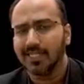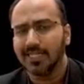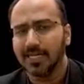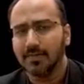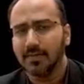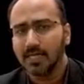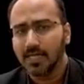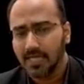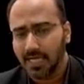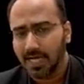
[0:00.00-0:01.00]
rhythm,
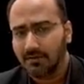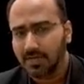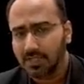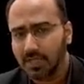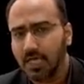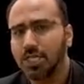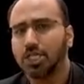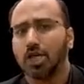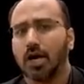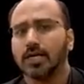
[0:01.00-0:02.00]
then after 3
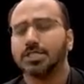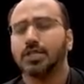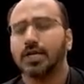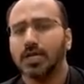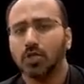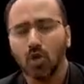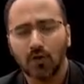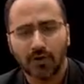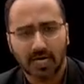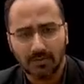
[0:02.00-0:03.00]
shocks you need to
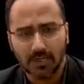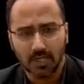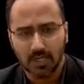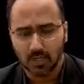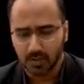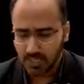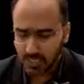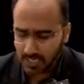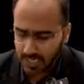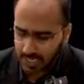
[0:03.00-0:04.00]
go for amiodarone
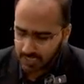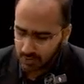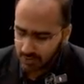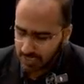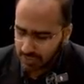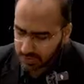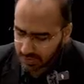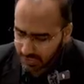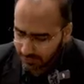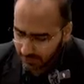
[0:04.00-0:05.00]
and you need to
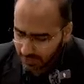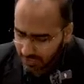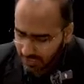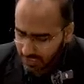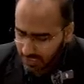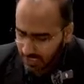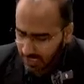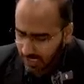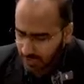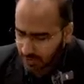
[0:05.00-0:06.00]
treat for the,
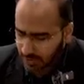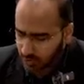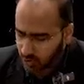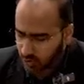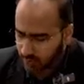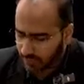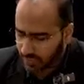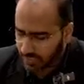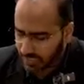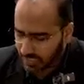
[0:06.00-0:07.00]
and you need to look
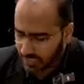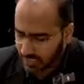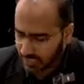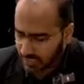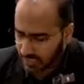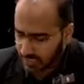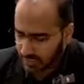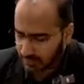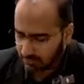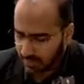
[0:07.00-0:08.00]
for the
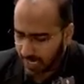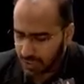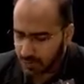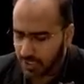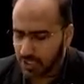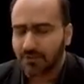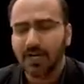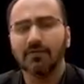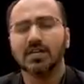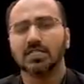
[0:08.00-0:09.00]
management of
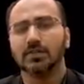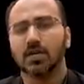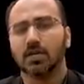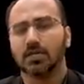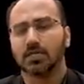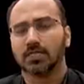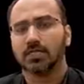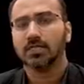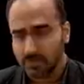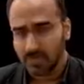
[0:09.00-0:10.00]
reversible
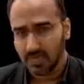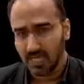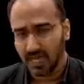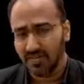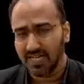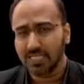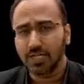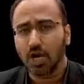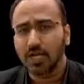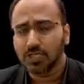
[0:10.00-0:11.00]
causes. If it is
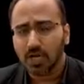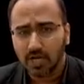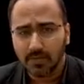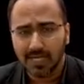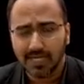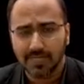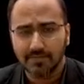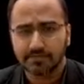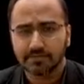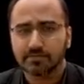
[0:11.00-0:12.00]
a non-shockable
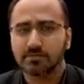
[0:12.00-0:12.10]
rhythm,